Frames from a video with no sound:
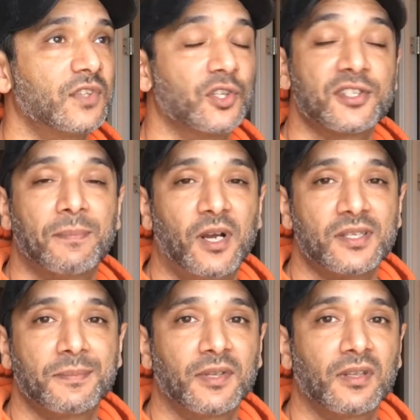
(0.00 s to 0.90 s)
there's a
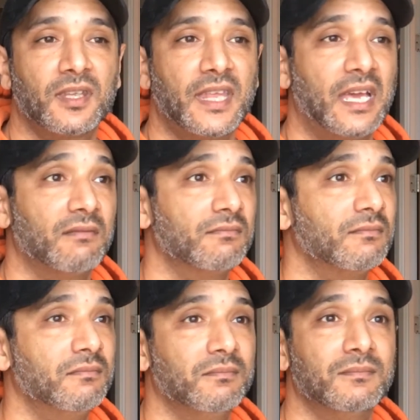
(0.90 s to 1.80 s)
possibility that
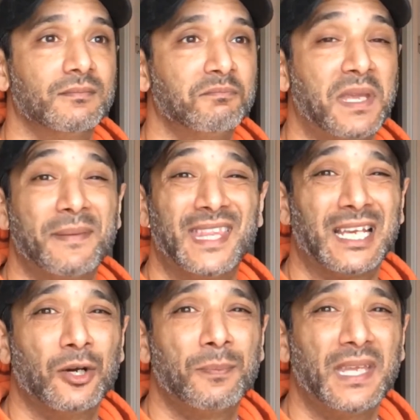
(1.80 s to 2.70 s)
maybe they
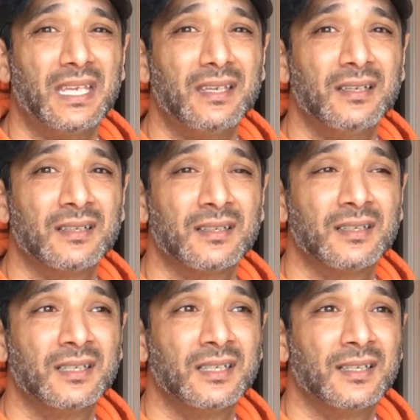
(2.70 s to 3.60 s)
go pee,
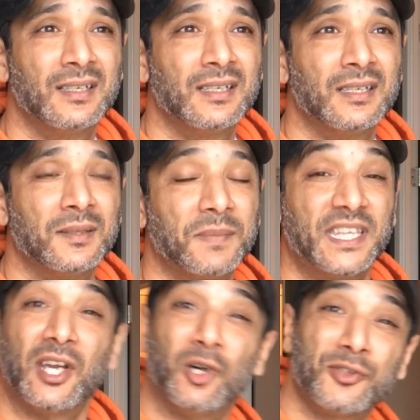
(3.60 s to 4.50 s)

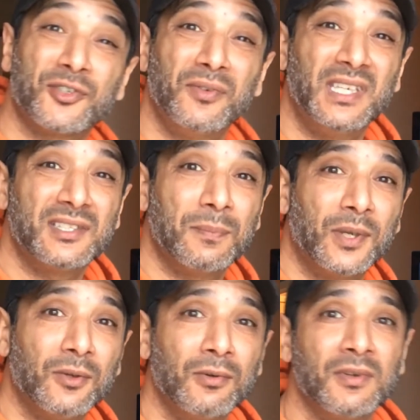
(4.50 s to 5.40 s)
but they also need to
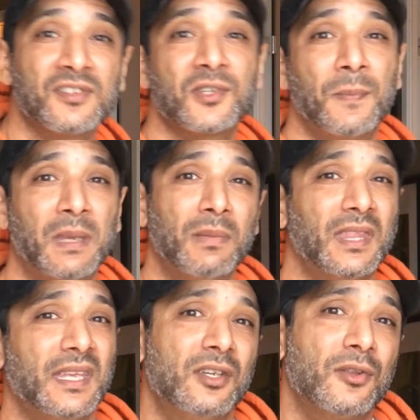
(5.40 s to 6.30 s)
poo, so maybe
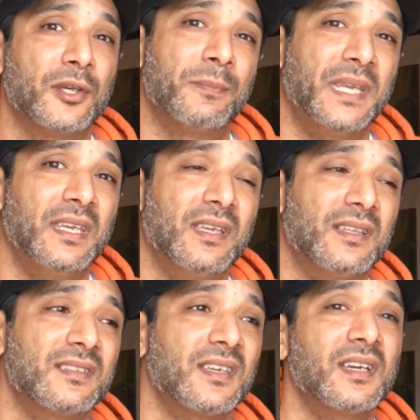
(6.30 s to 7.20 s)
they do their pee
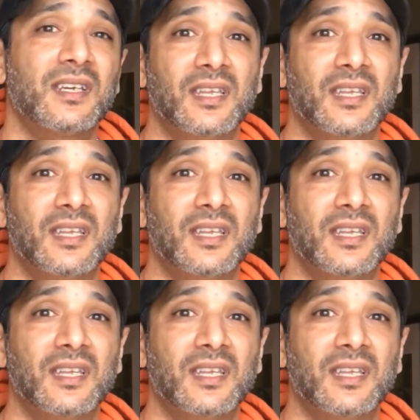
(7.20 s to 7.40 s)
inside